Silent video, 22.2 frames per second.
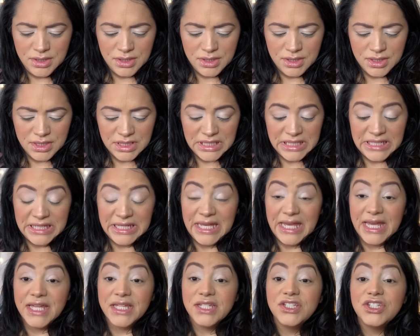Cutting
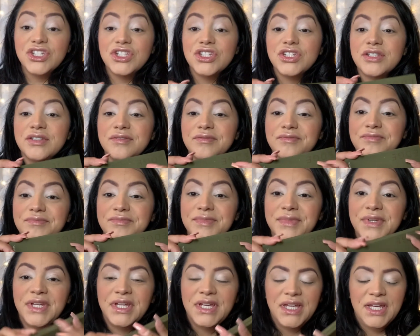Edge.
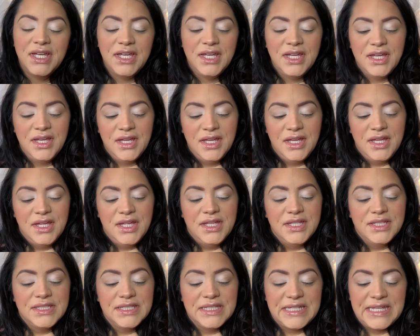
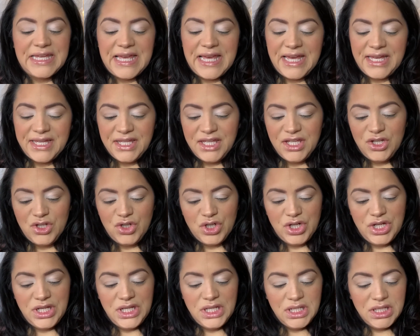It's a khaki
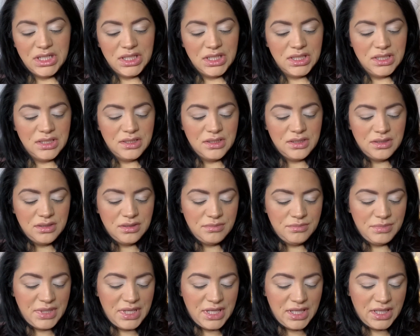green
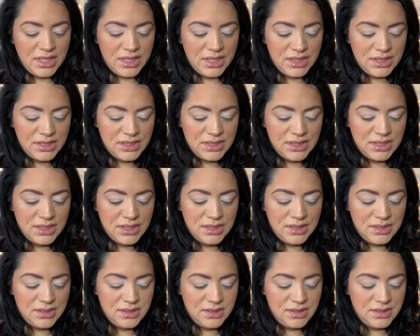palette.
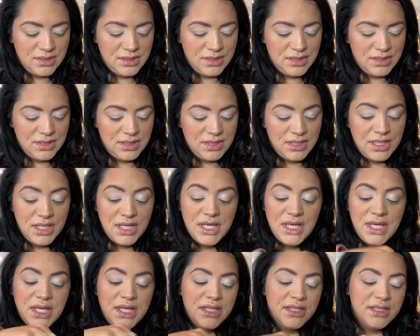
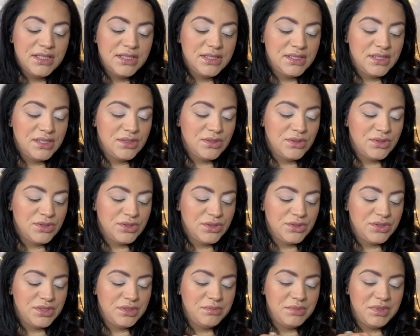This is also,
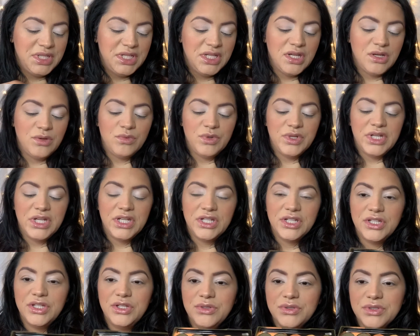to me, not one I
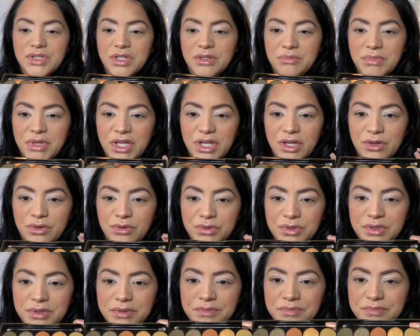could use on my own,